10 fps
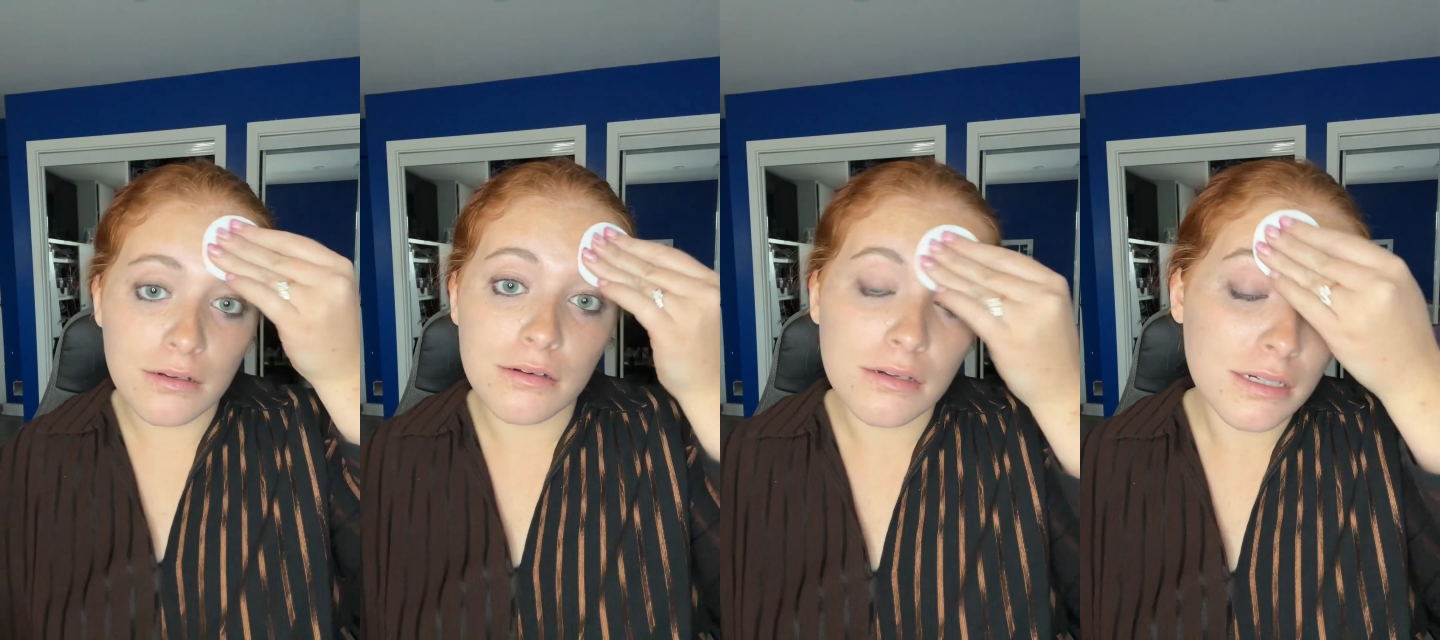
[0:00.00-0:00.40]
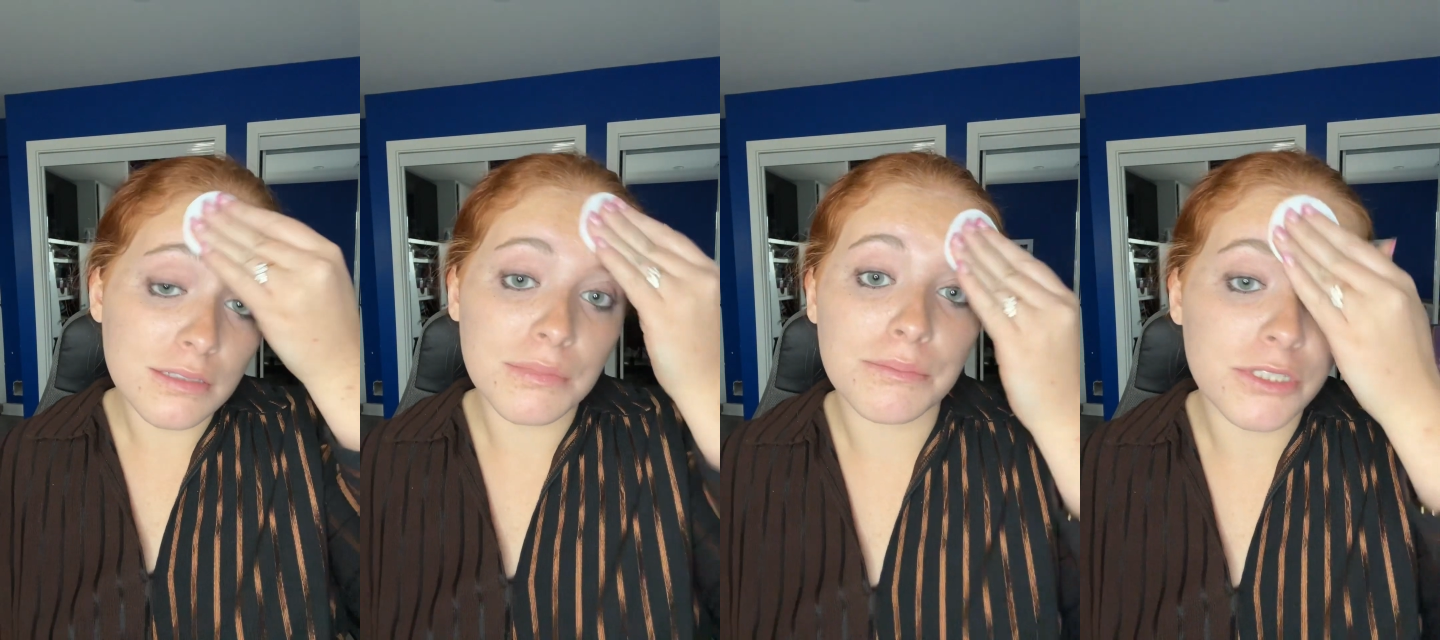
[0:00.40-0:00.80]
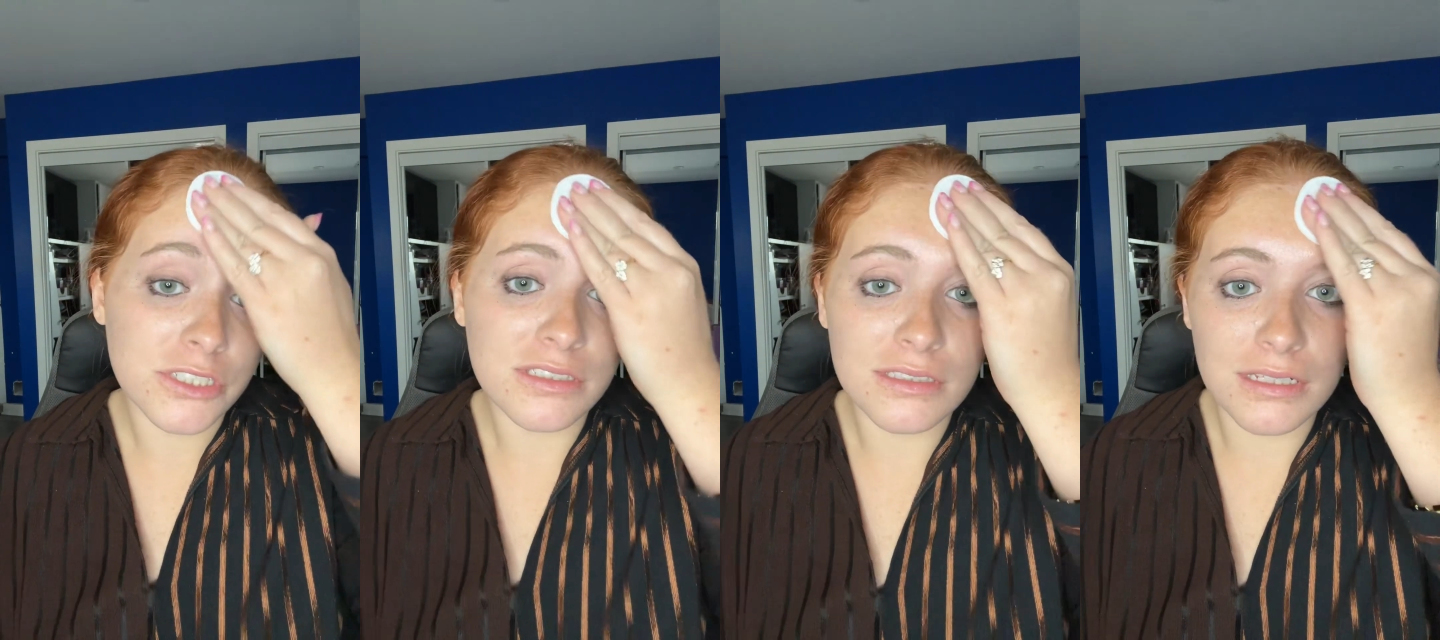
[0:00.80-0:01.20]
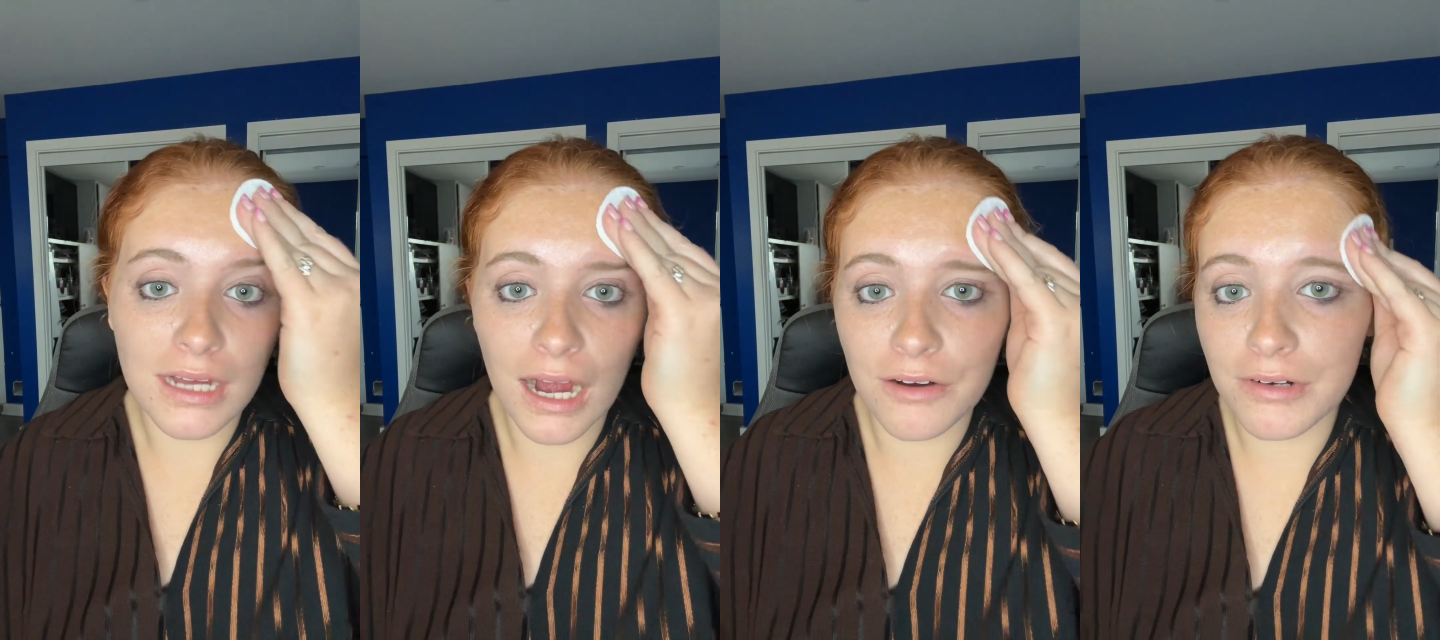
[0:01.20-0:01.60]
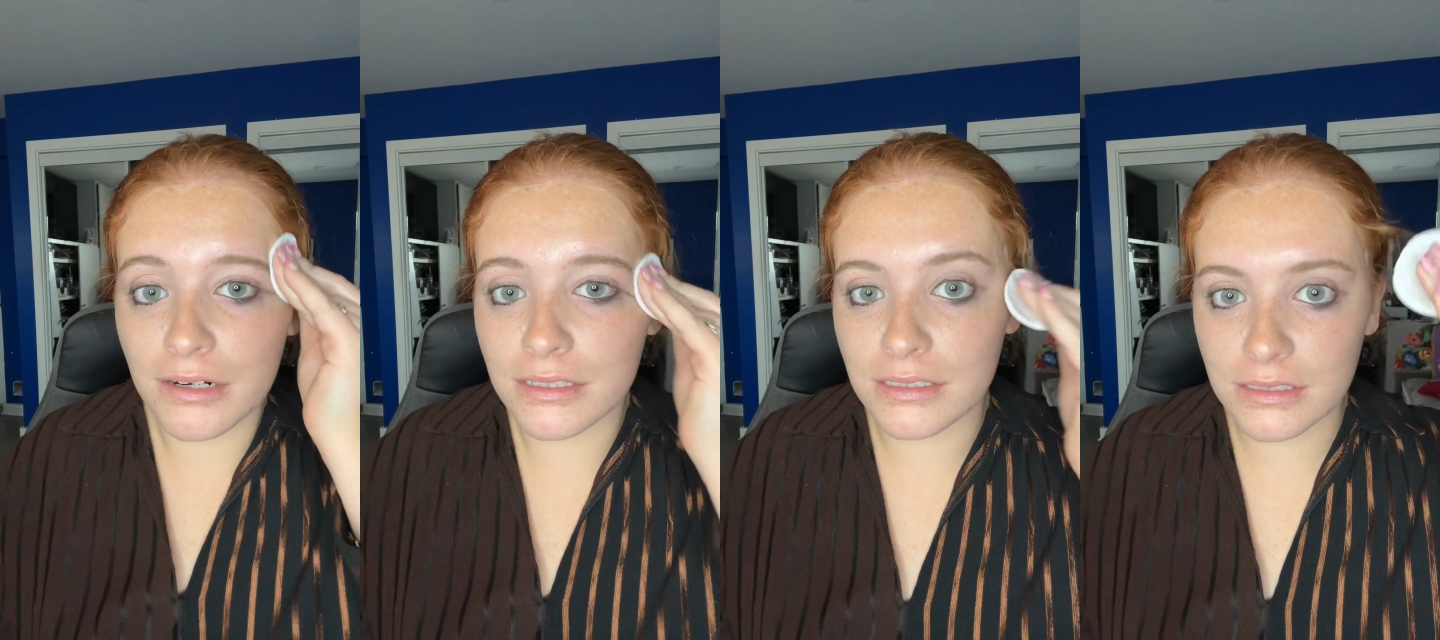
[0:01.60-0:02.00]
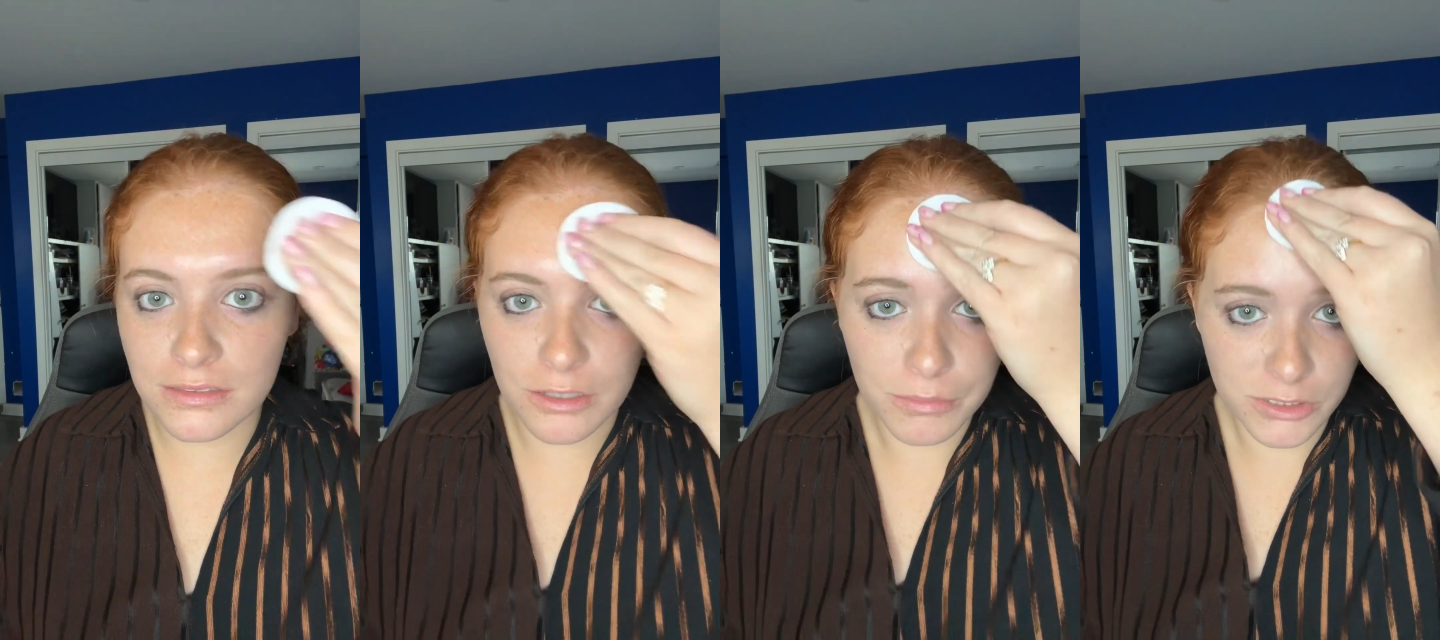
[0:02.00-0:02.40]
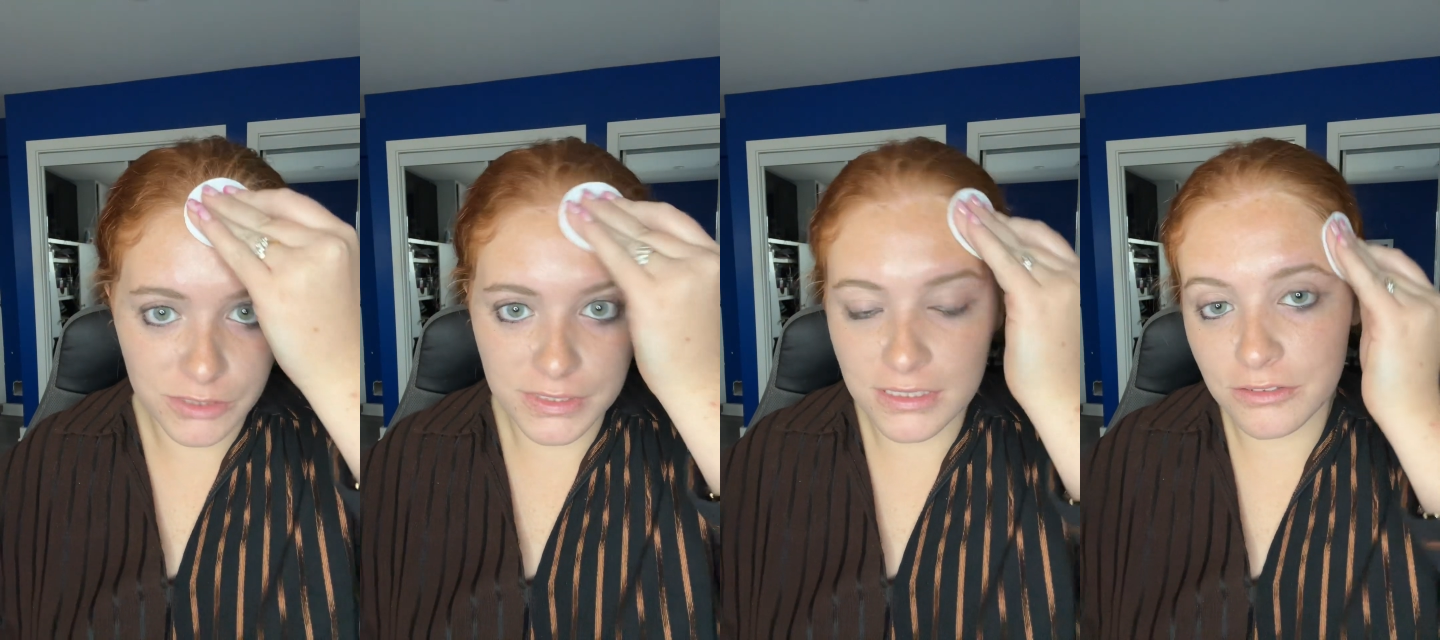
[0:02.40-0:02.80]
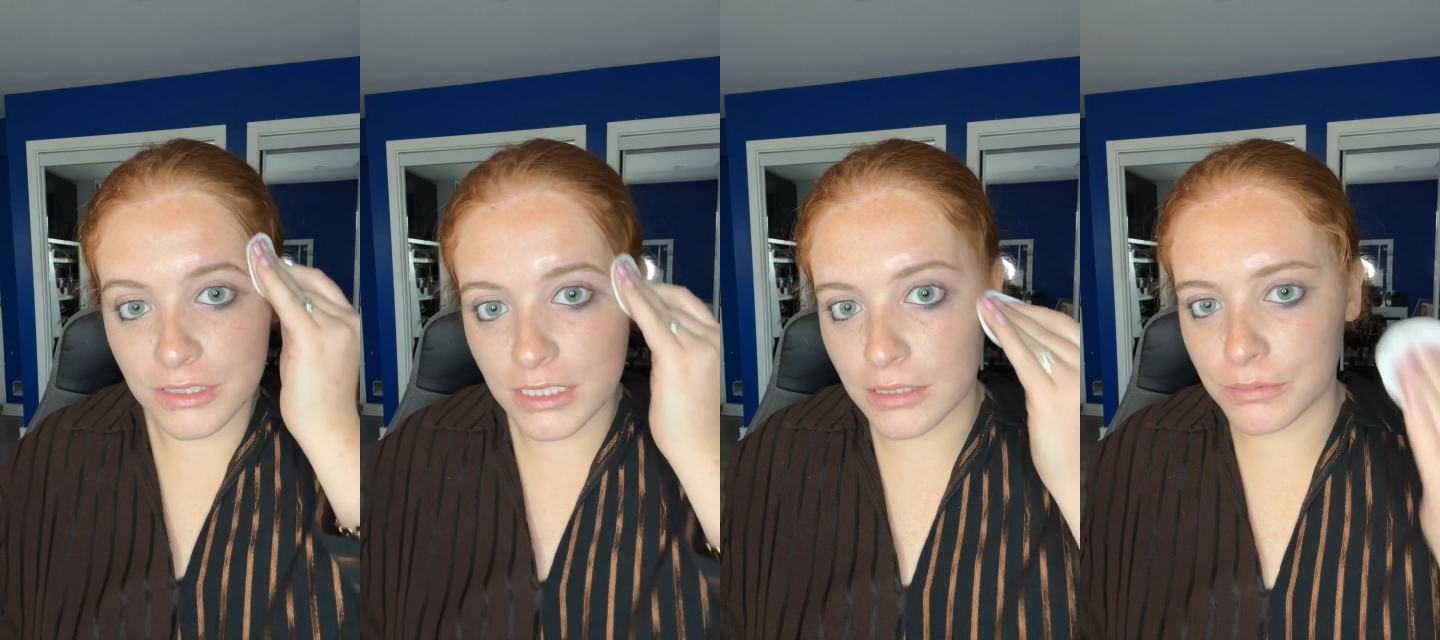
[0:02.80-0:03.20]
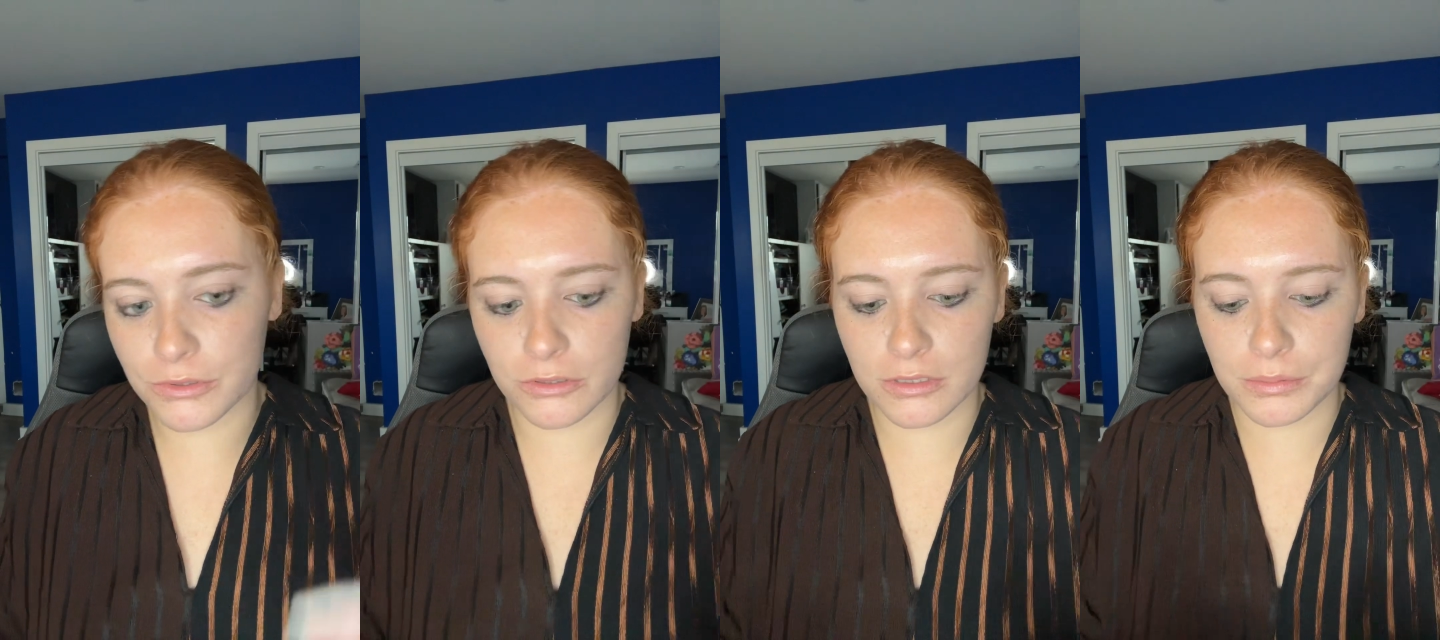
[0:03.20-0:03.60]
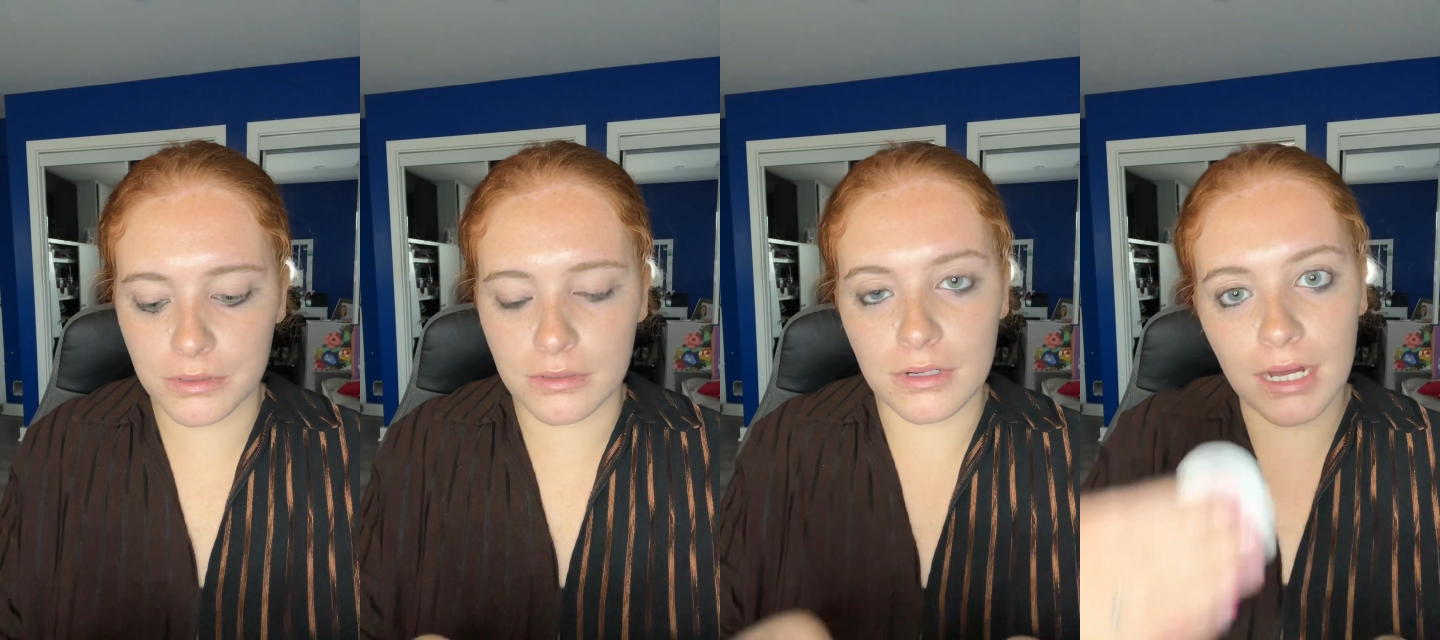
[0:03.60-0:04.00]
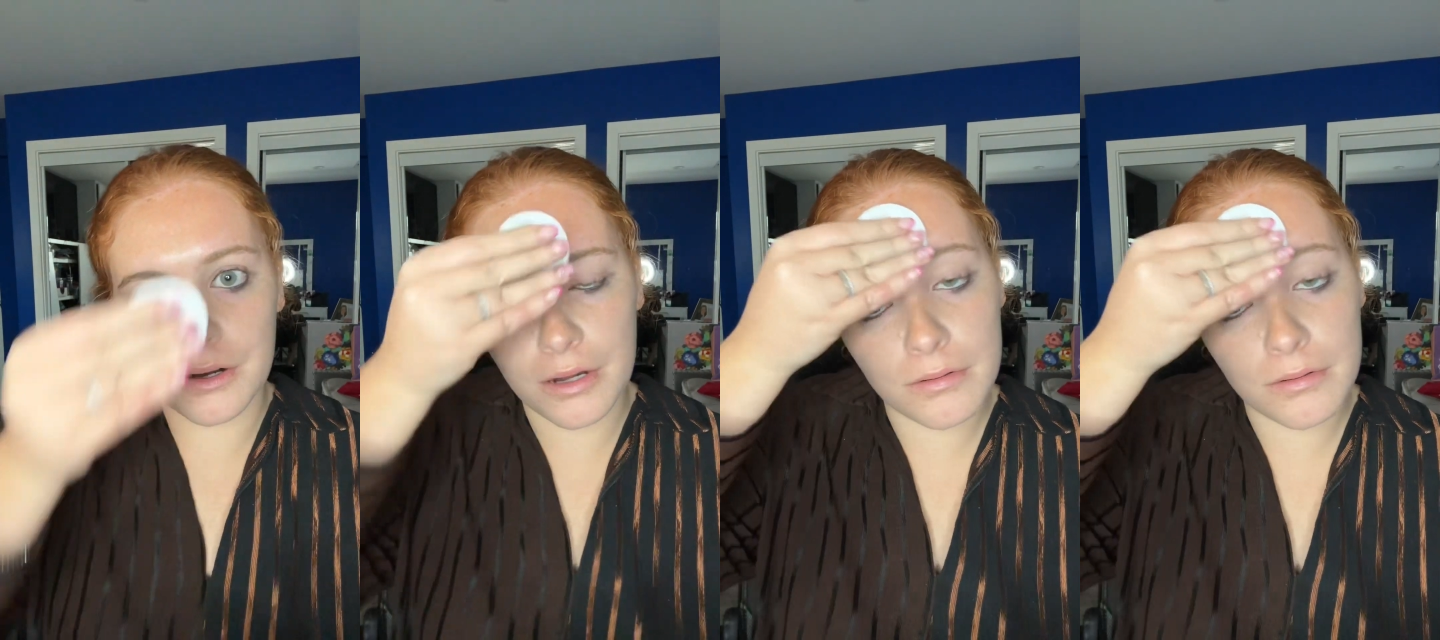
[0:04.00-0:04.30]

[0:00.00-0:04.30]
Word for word: Because maybe just the cotton round needs so much of it to really absorb. I don't know.